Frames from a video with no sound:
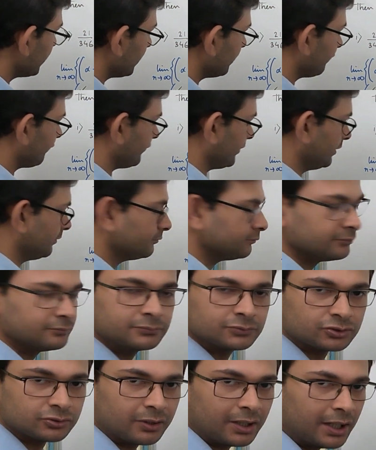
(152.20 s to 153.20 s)
alpha.
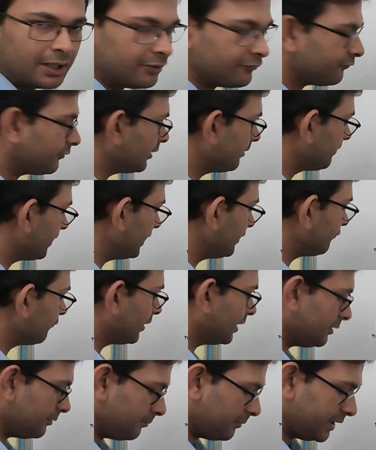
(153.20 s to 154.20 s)
So alpha by
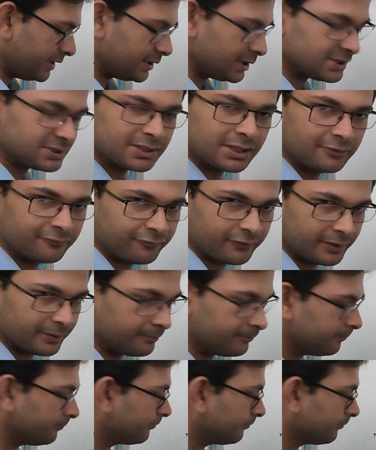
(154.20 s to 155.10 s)
1 minus alpha